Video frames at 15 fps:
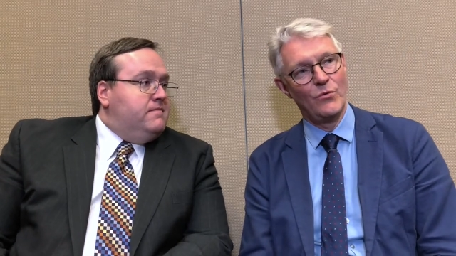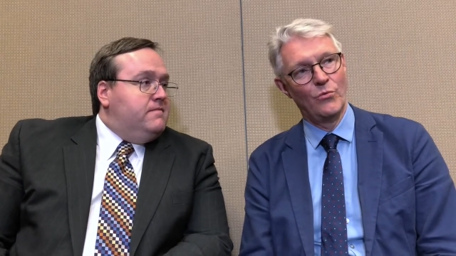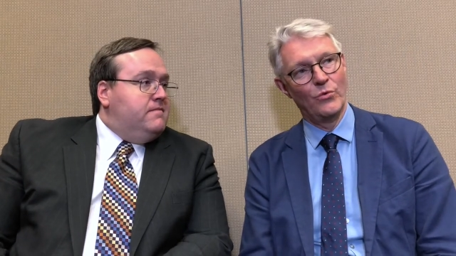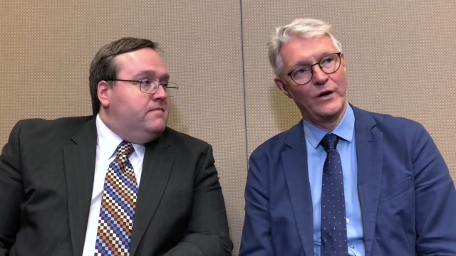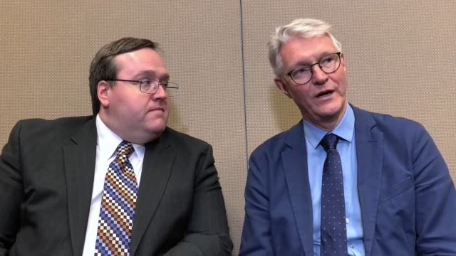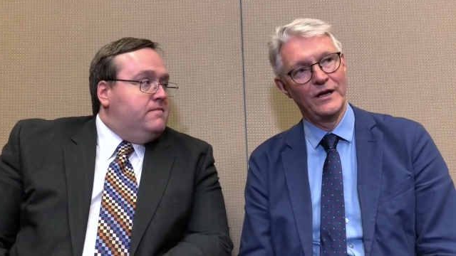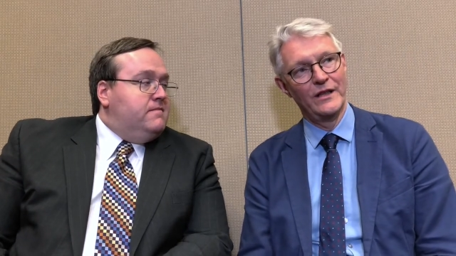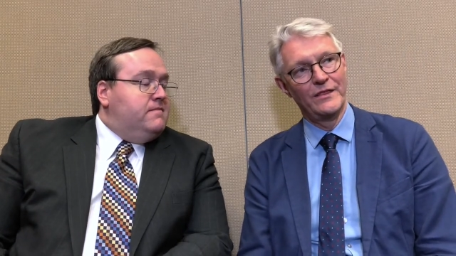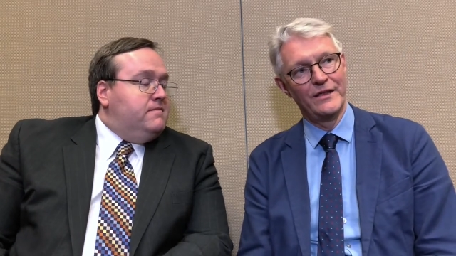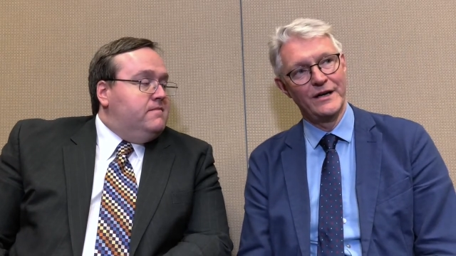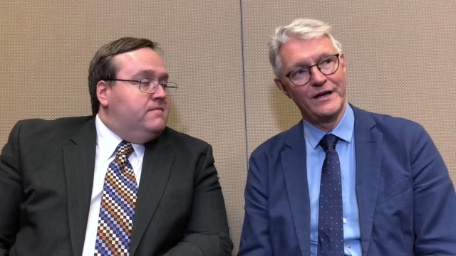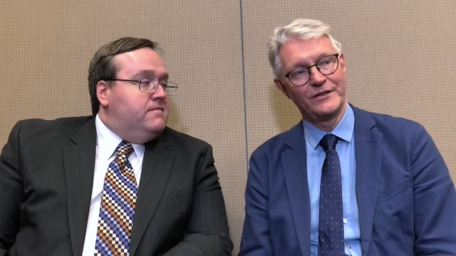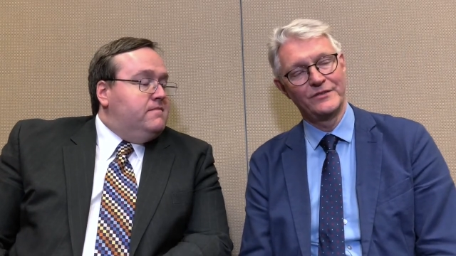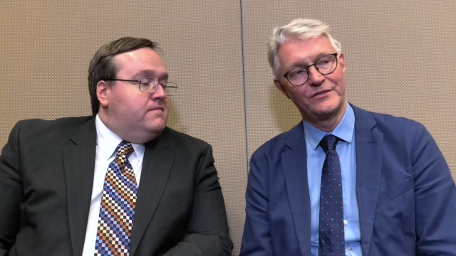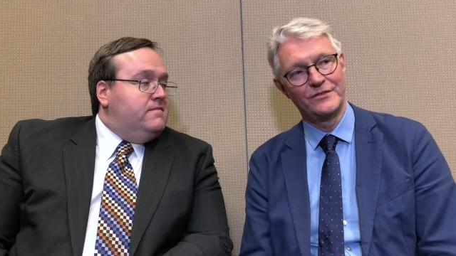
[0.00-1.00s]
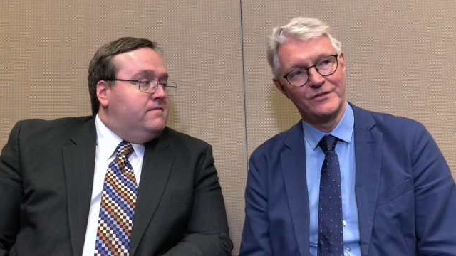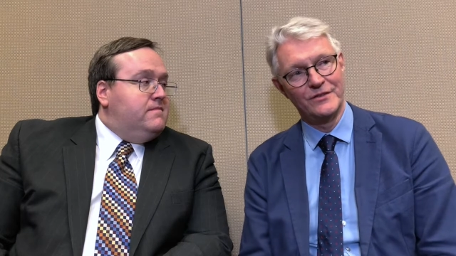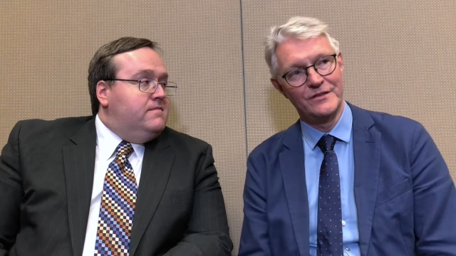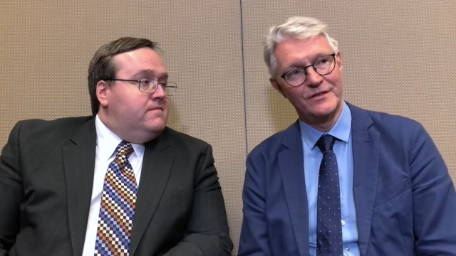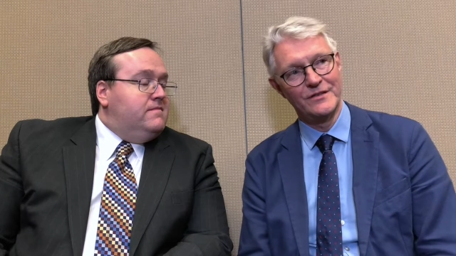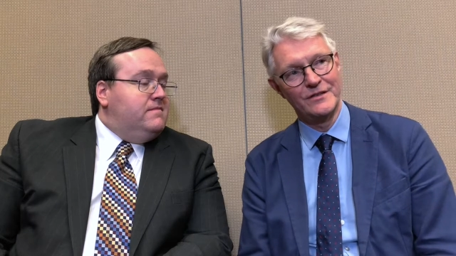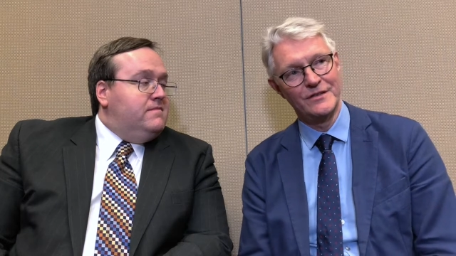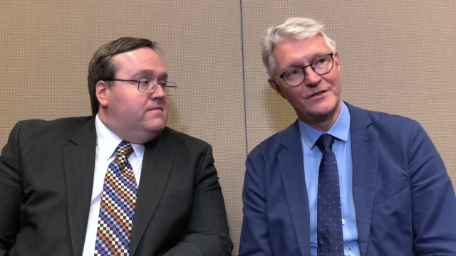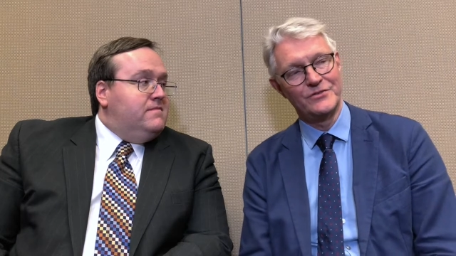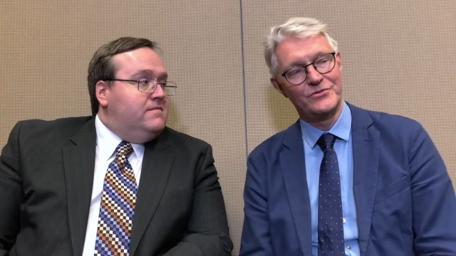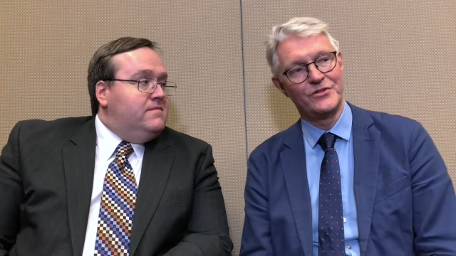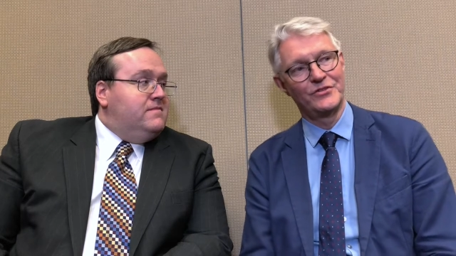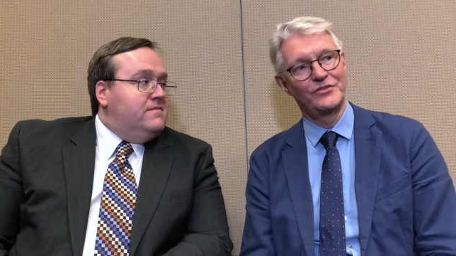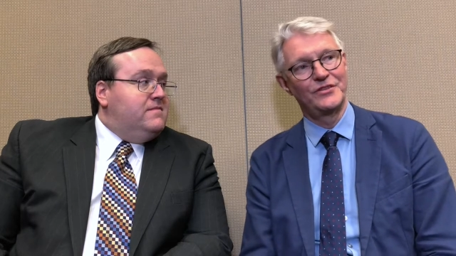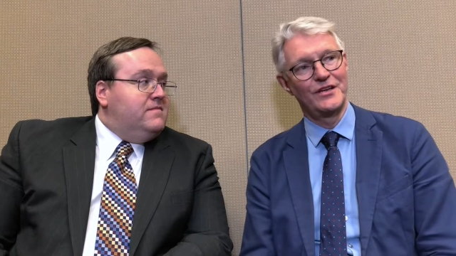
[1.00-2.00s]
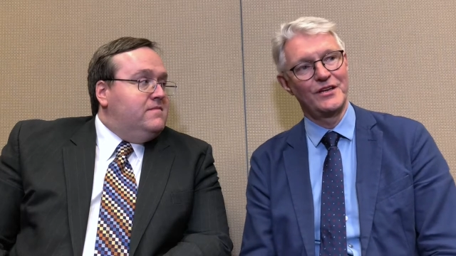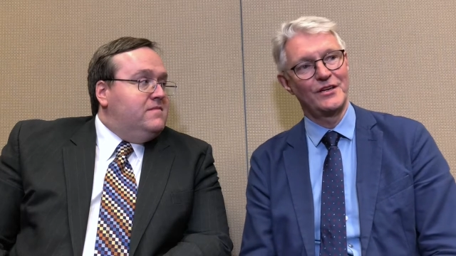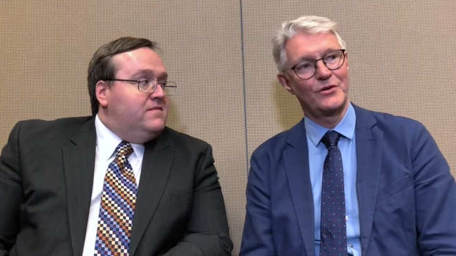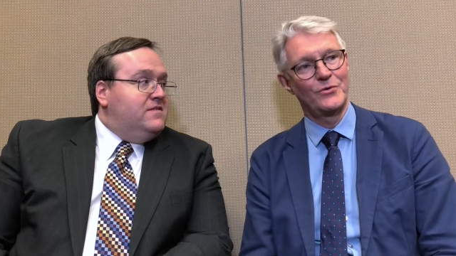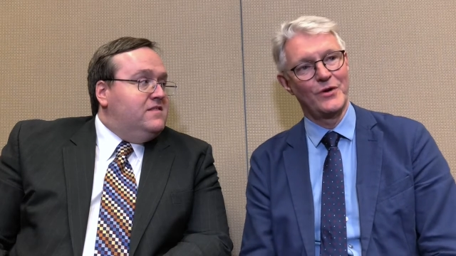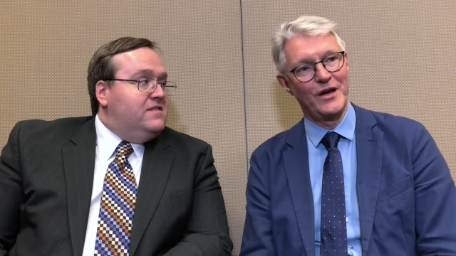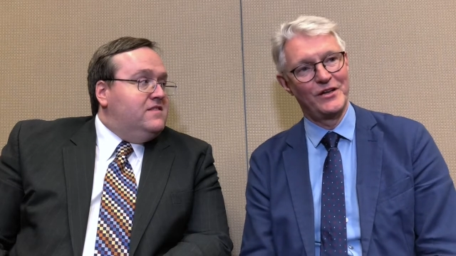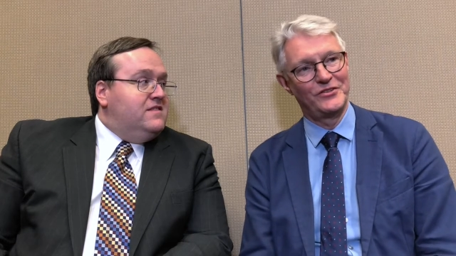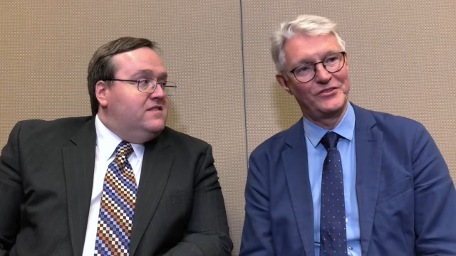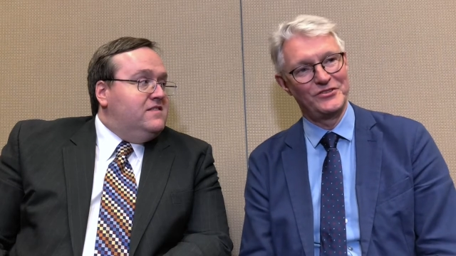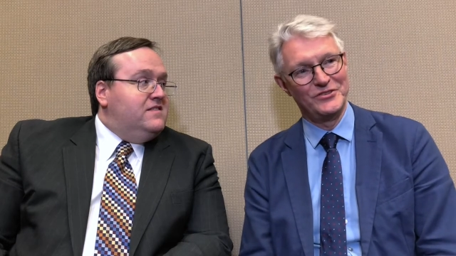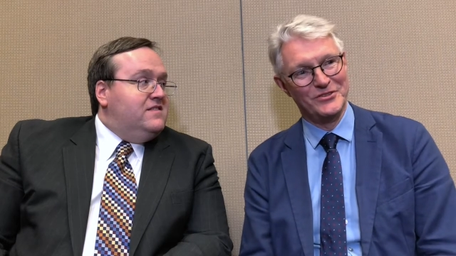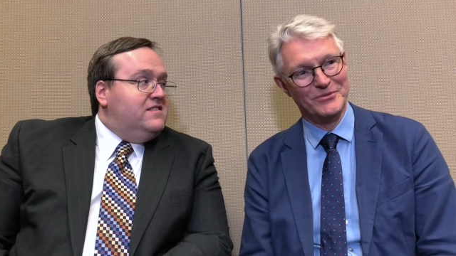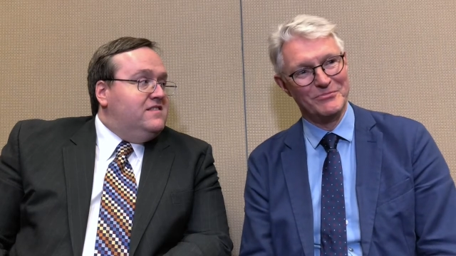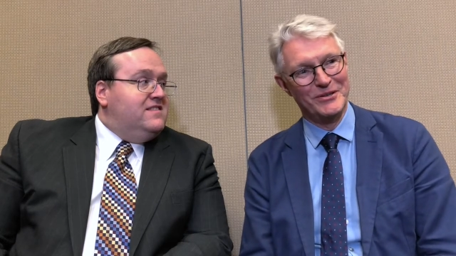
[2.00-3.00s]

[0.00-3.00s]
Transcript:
Speaker 1: Well, that's an interesting question,